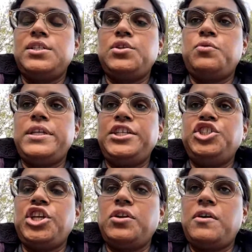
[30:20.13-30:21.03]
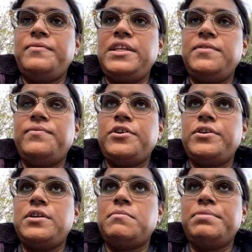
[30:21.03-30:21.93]
so they shut off the
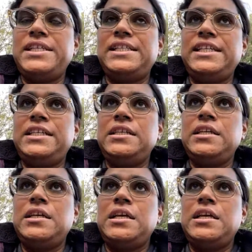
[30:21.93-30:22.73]
inverter completely,